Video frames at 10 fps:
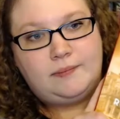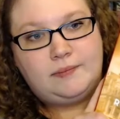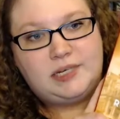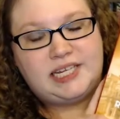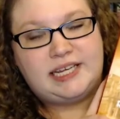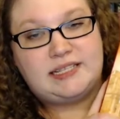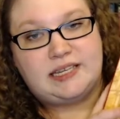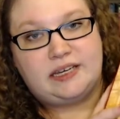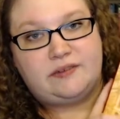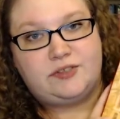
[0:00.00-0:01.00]
days
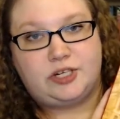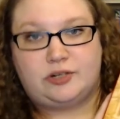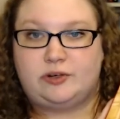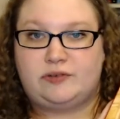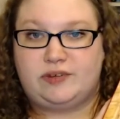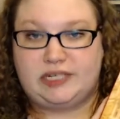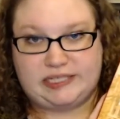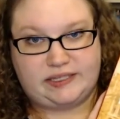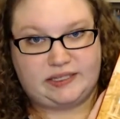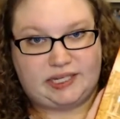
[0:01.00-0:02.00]
of General
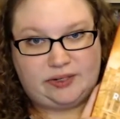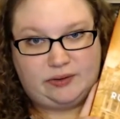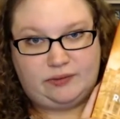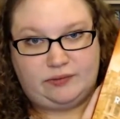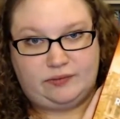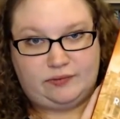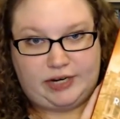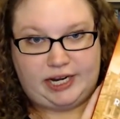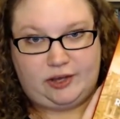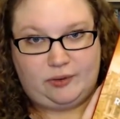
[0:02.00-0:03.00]
Francisco
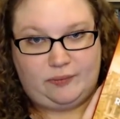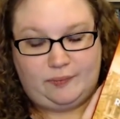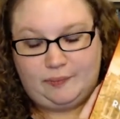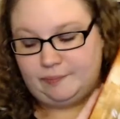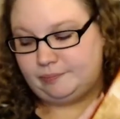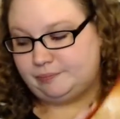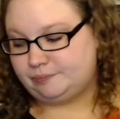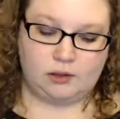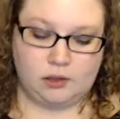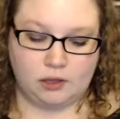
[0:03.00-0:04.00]
Franco.
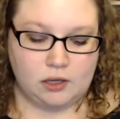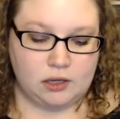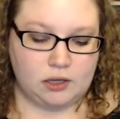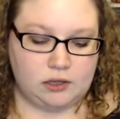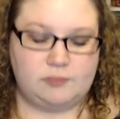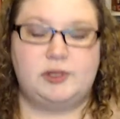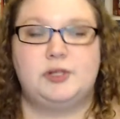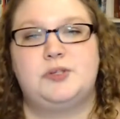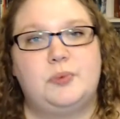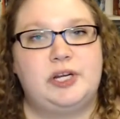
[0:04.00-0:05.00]
The
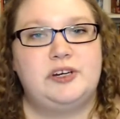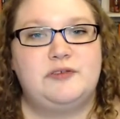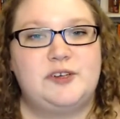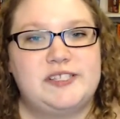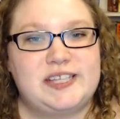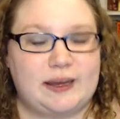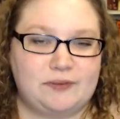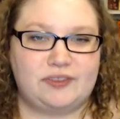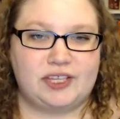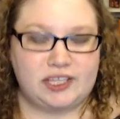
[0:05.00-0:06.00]
most wonderful time
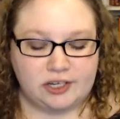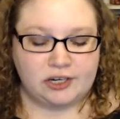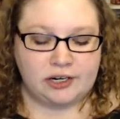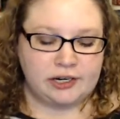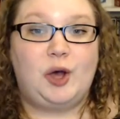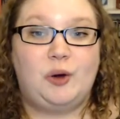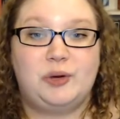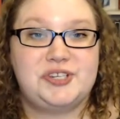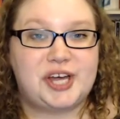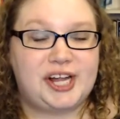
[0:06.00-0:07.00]
of the year,
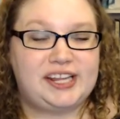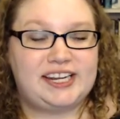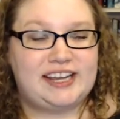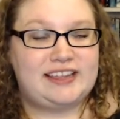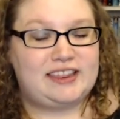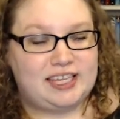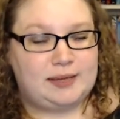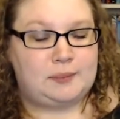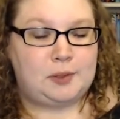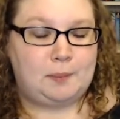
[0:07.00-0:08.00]
which holiday
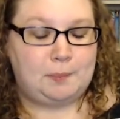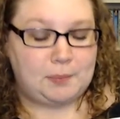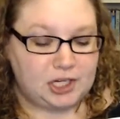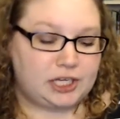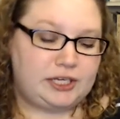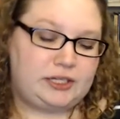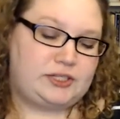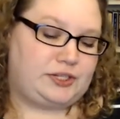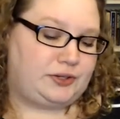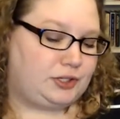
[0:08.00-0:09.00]
themed book do
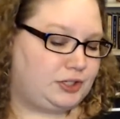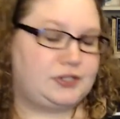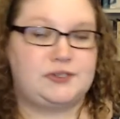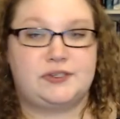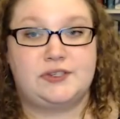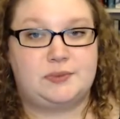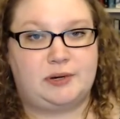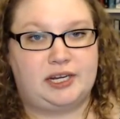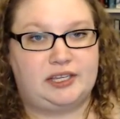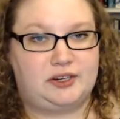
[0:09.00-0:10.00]
you use to
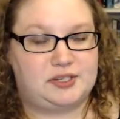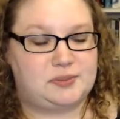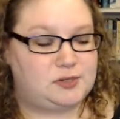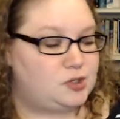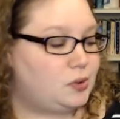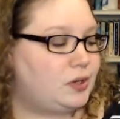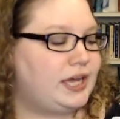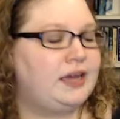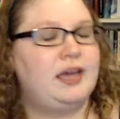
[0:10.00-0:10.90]
spread the Christmas joy?